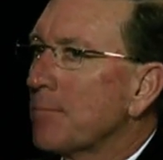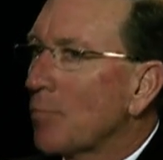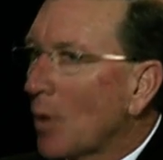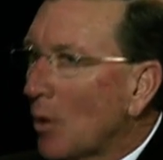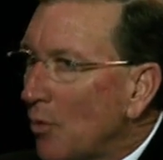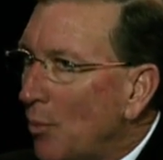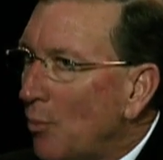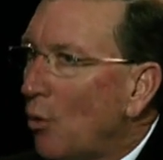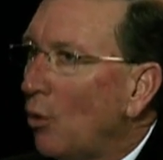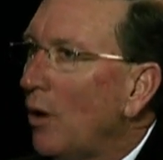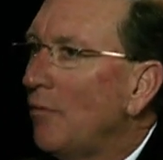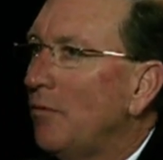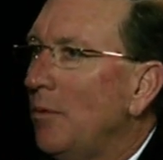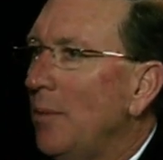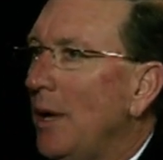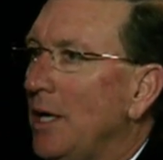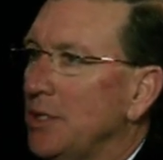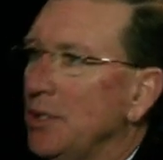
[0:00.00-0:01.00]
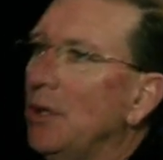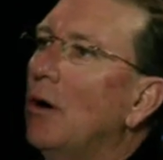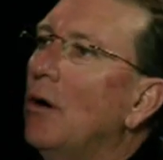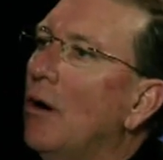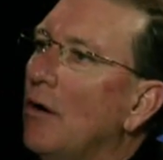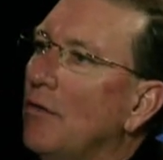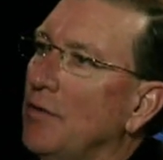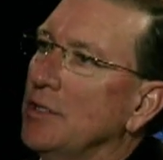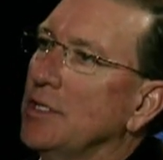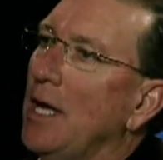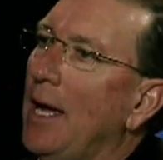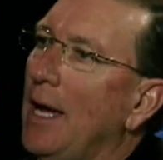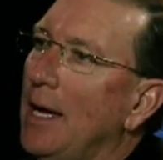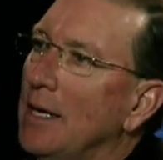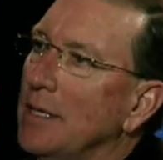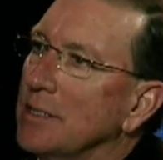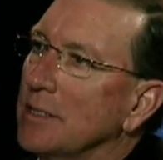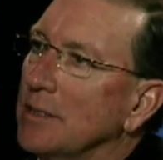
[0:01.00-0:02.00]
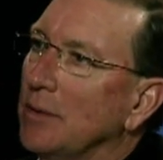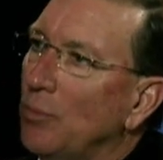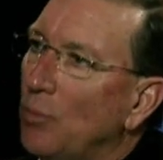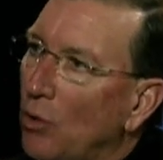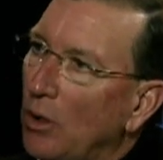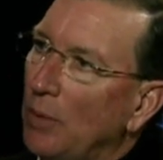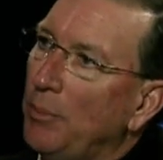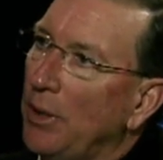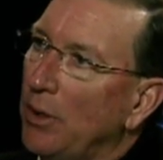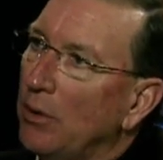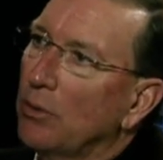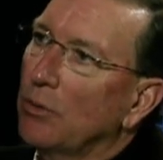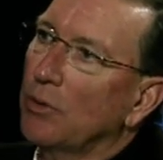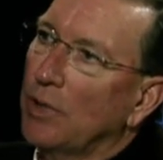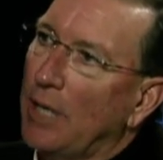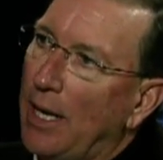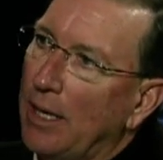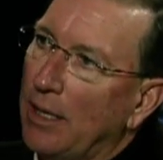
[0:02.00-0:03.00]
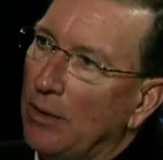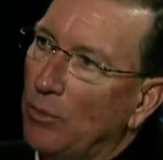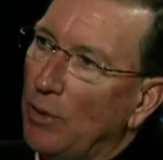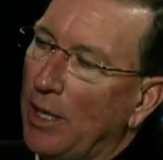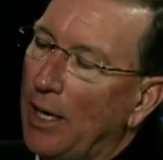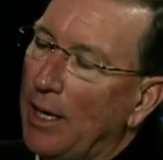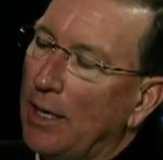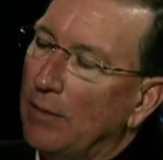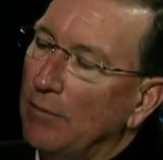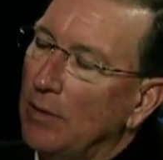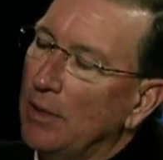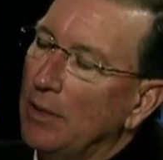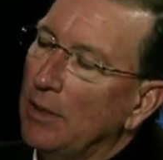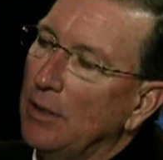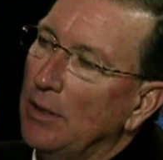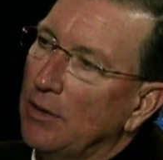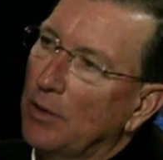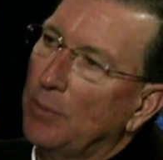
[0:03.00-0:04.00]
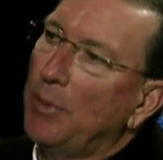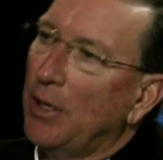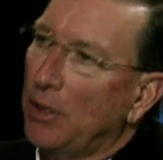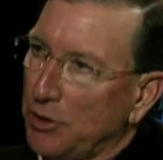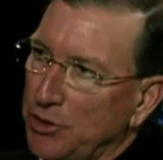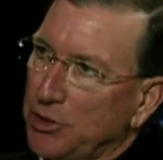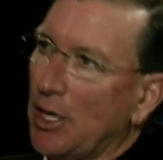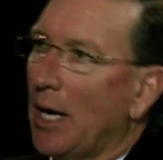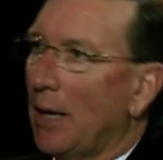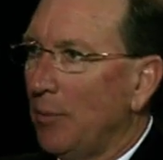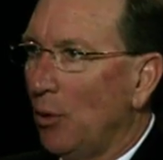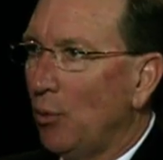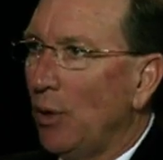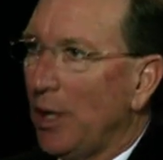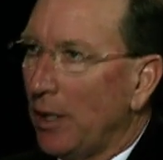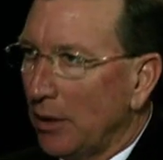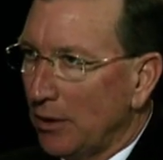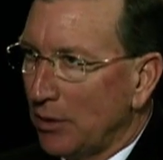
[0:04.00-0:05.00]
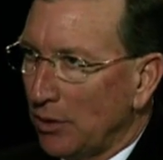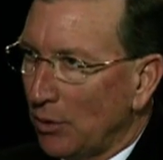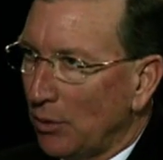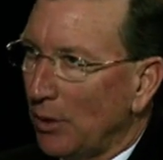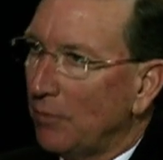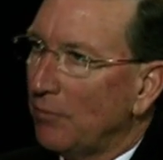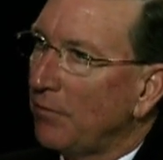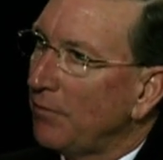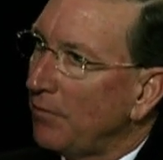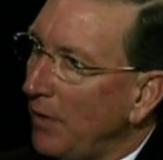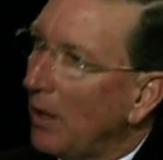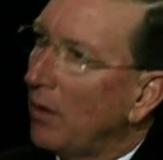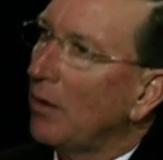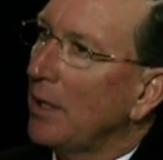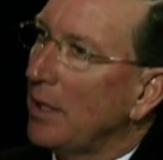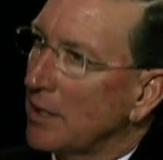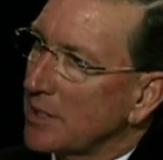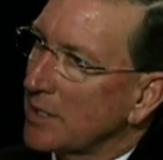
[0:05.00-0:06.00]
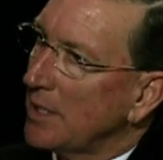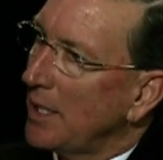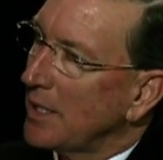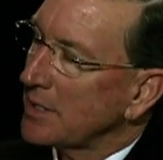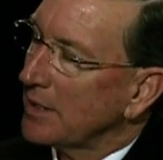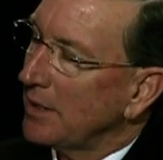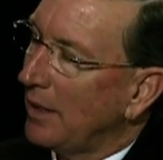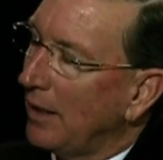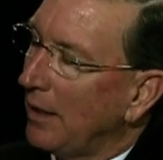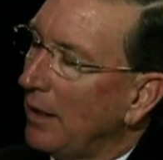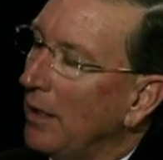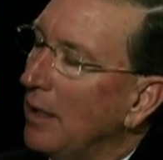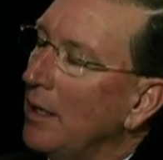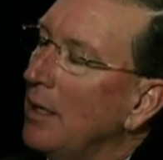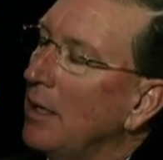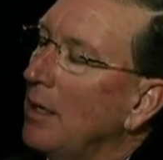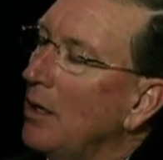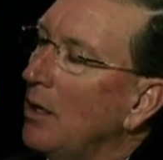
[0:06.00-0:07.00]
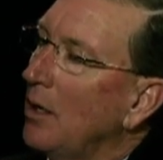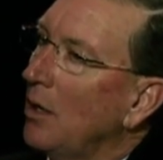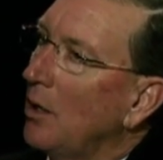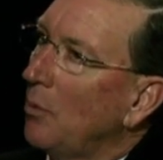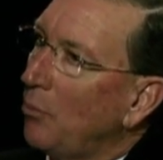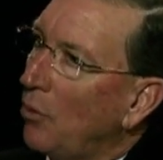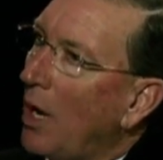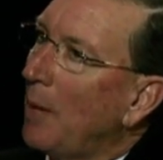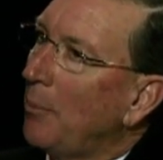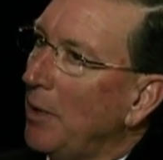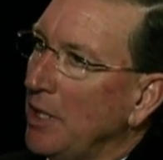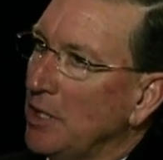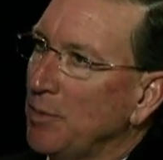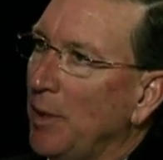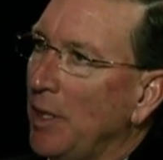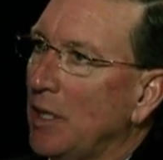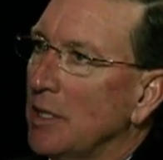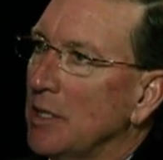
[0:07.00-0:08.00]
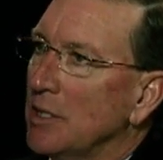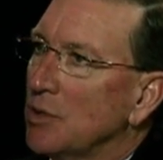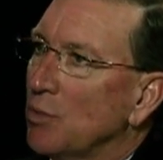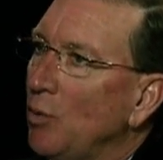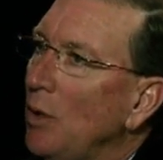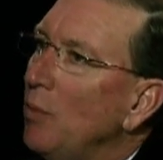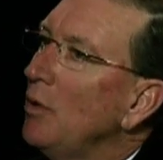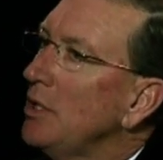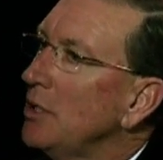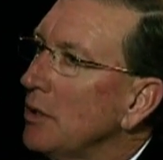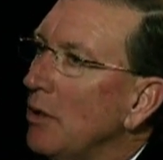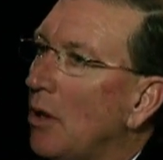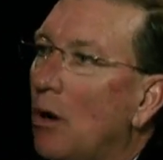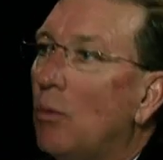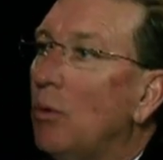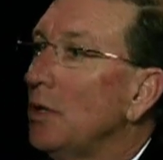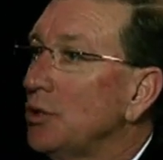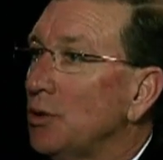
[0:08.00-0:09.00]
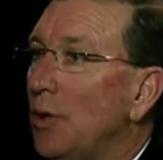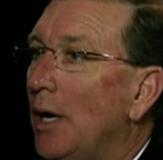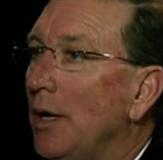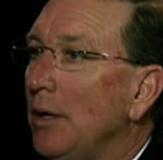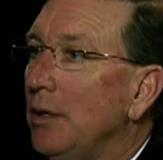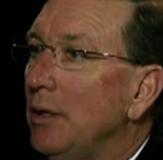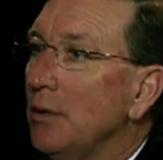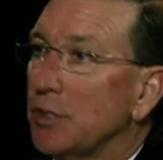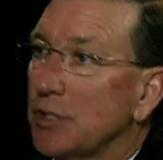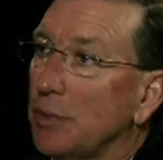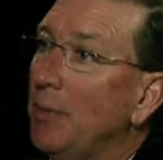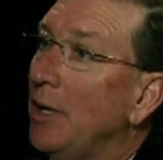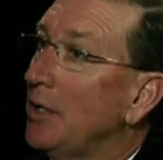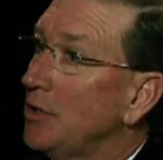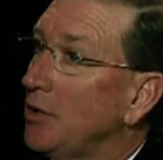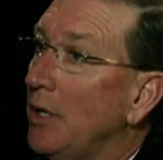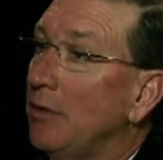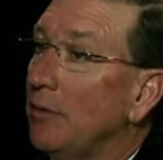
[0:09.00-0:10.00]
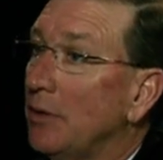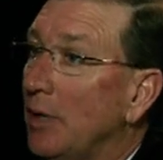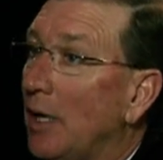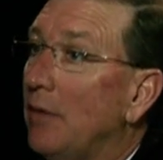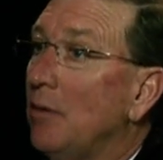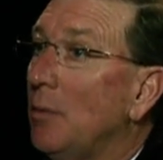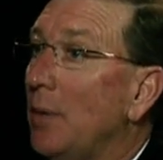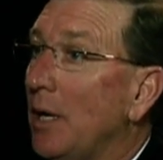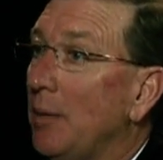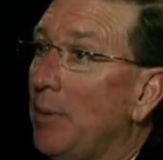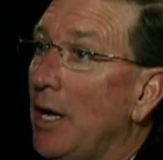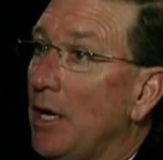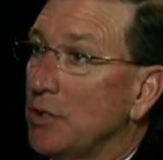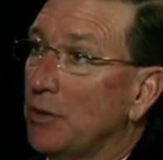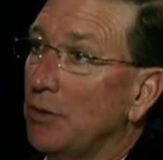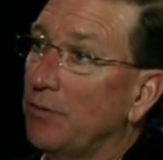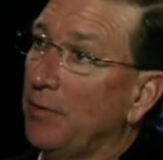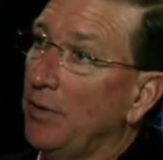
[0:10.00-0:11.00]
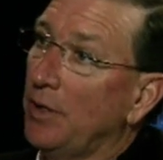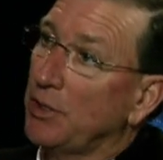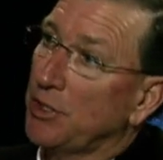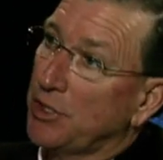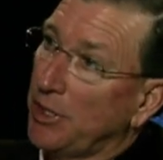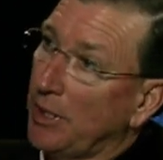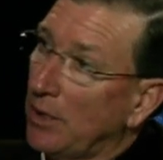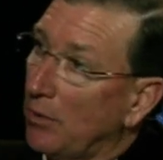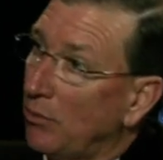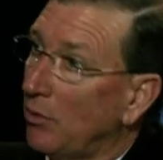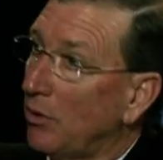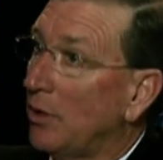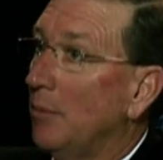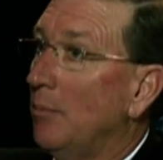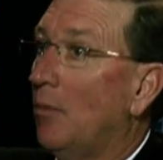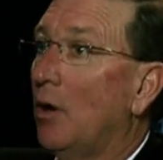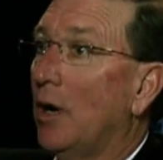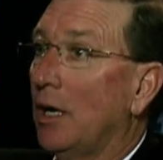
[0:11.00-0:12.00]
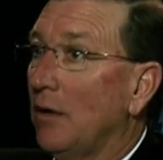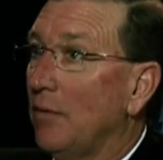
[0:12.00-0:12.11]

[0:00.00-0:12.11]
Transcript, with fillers: The more information our office has, the more empirical data that we have, the better job that we can do in fairly assessing properties because we want you, all we're trying to do is to make sure everybody pays their fair share. We're market